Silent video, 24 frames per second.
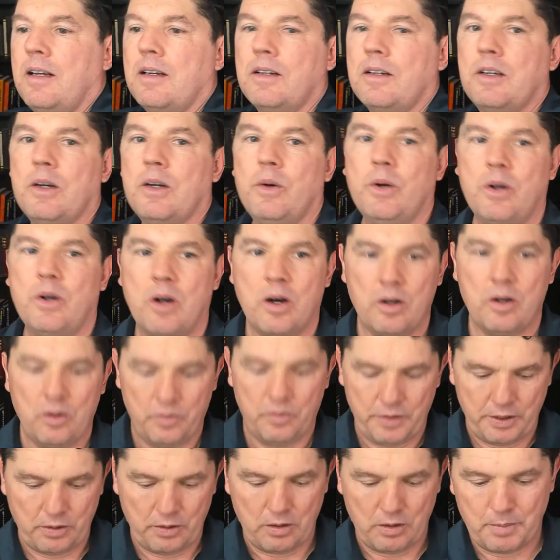going on
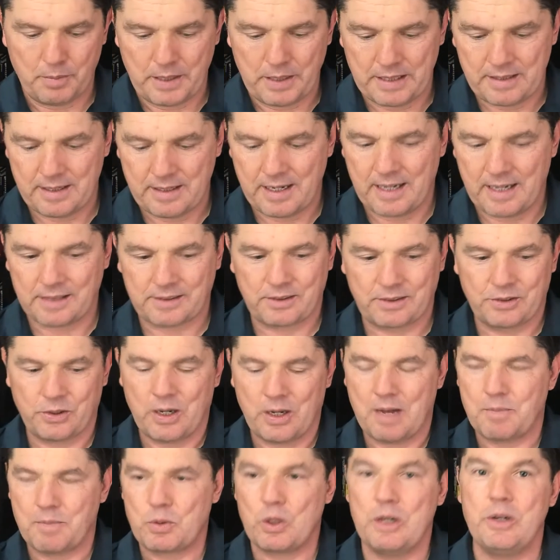over here on my desk. So
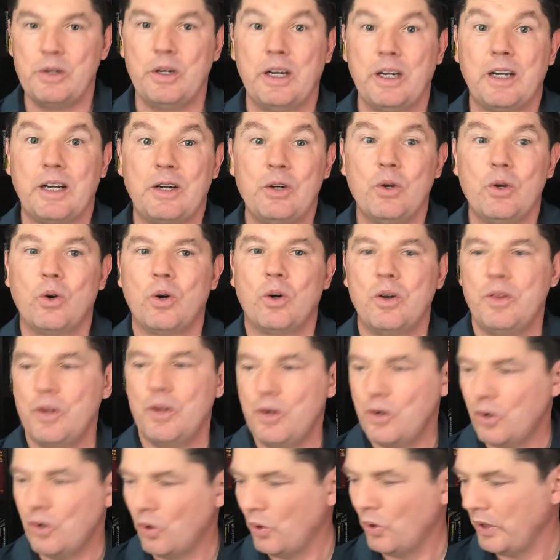I'm trying to ignore the
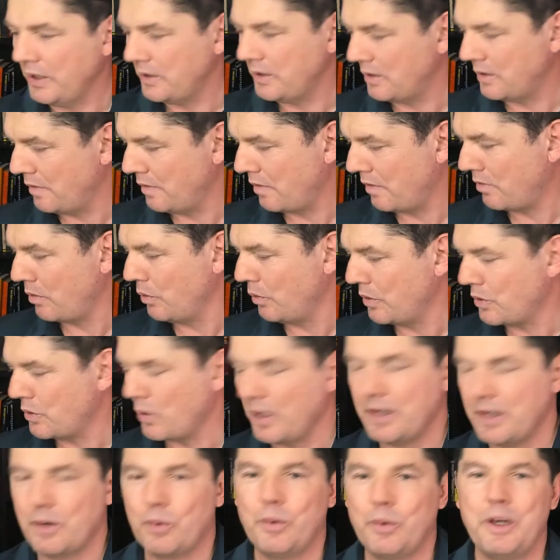noise of everyone
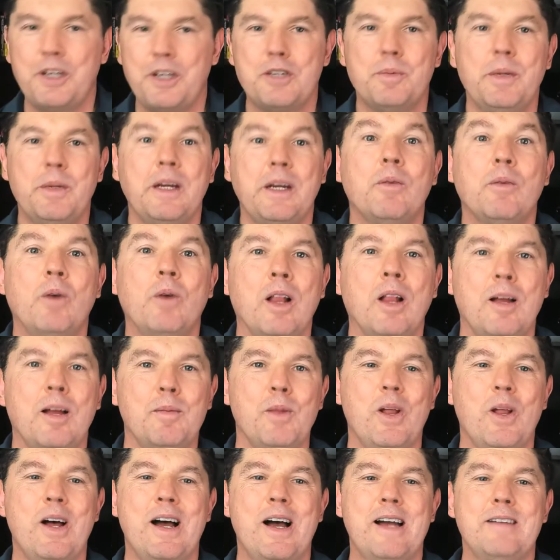trying to reach me while I'm
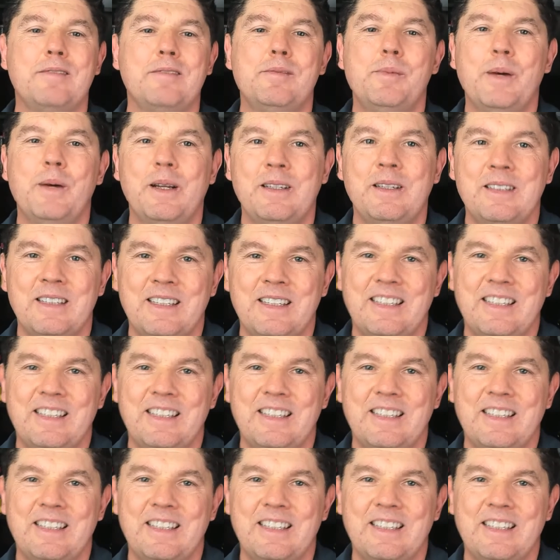live. But